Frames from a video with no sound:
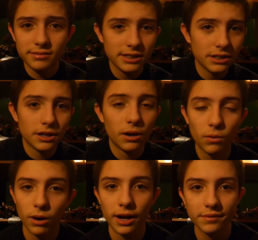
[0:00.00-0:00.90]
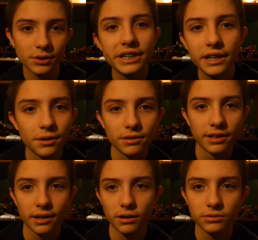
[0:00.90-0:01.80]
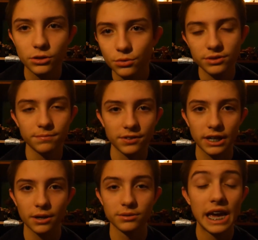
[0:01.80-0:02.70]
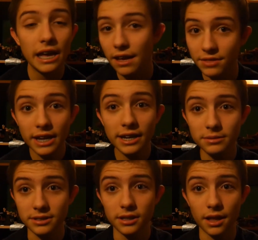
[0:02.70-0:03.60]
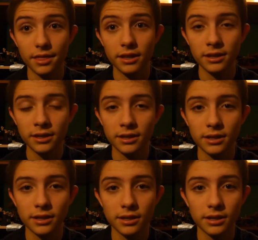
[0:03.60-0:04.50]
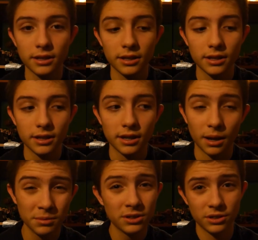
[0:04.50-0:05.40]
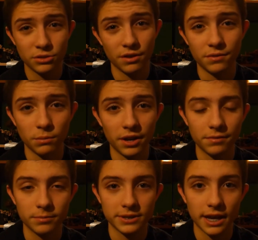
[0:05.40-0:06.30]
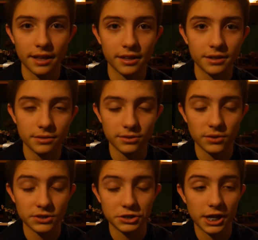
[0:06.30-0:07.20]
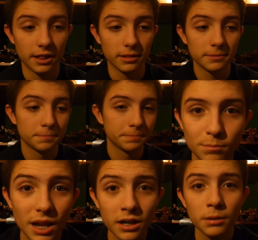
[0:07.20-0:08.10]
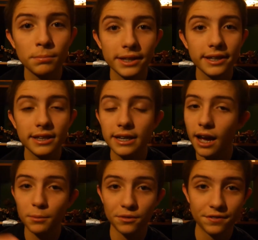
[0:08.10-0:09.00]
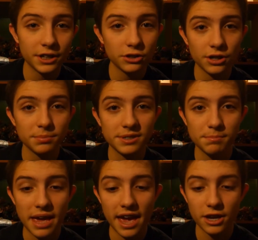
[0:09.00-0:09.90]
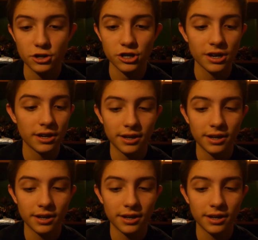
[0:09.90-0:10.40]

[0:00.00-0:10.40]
every here and there I'll do some videos. If they announce nothing, I'm going to drift away from Skylanders on this channel. Not completely. I will finish up Smash,